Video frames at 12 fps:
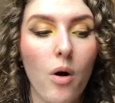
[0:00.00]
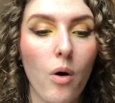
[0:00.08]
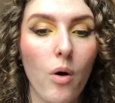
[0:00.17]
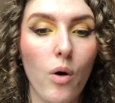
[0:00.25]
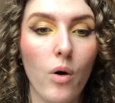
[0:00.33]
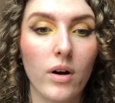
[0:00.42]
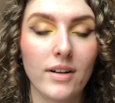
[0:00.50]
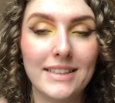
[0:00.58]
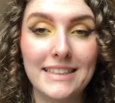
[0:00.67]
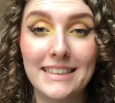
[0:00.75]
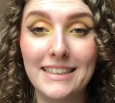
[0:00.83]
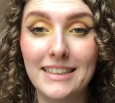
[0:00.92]
or
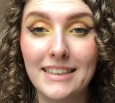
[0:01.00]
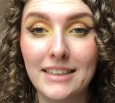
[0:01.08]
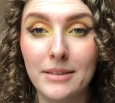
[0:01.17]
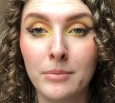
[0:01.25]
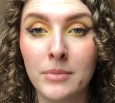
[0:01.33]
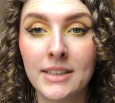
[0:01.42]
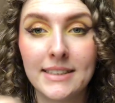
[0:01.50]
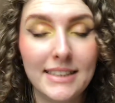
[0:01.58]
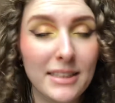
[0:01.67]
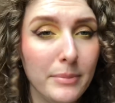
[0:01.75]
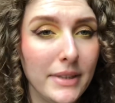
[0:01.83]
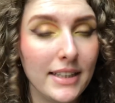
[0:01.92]
the
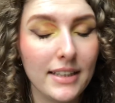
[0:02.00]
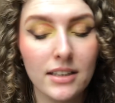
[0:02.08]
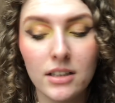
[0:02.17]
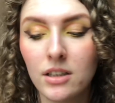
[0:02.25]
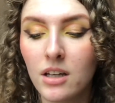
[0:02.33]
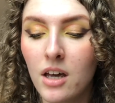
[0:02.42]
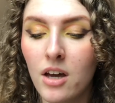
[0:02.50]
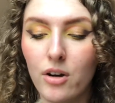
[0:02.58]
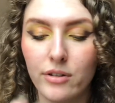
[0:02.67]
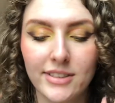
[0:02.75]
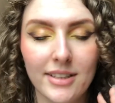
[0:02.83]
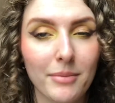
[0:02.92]
theming
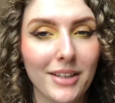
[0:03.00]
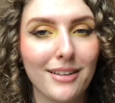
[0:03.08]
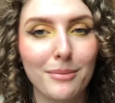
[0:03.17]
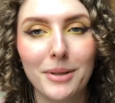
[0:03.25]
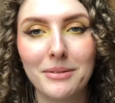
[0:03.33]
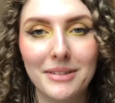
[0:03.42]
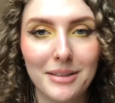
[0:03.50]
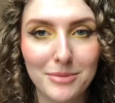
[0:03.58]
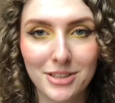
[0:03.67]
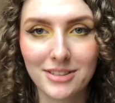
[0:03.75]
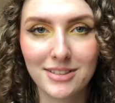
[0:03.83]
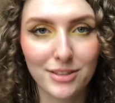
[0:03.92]
or something about them
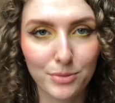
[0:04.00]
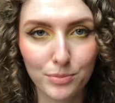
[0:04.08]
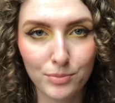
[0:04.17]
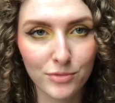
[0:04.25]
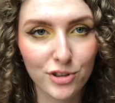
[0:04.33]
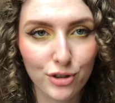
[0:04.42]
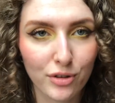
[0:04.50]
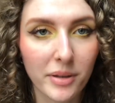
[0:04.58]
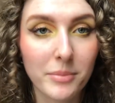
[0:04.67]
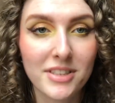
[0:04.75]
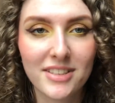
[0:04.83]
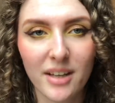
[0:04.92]
just
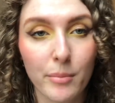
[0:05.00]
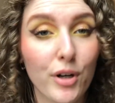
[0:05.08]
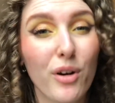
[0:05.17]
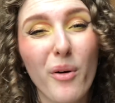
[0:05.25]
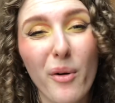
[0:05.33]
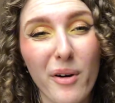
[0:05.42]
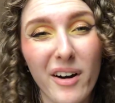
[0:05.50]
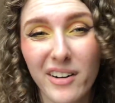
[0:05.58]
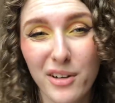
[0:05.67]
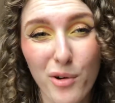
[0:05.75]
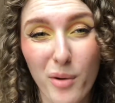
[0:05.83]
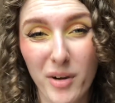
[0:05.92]
screams summer, or I
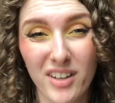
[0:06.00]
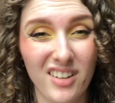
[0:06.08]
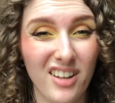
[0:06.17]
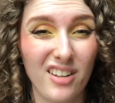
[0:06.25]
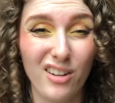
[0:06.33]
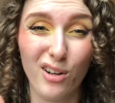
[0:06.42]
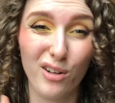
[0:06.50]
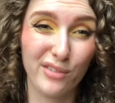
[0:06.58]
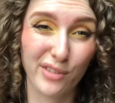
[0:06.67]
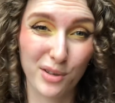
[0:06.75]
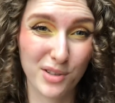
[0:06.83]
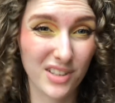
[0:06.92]
know I'm gonna get a lot
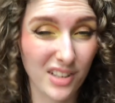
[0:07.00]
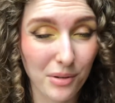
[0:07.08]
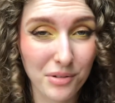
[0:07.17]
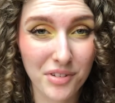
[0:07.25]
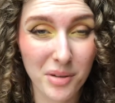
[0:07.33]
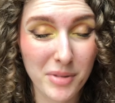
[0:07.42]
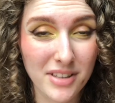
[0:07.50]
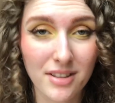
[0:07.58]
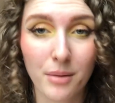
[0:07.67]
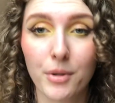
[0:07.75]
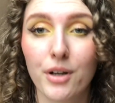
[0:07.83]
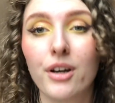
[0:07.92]
of uses out of them in
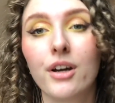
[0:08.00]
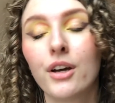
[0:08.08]
summer.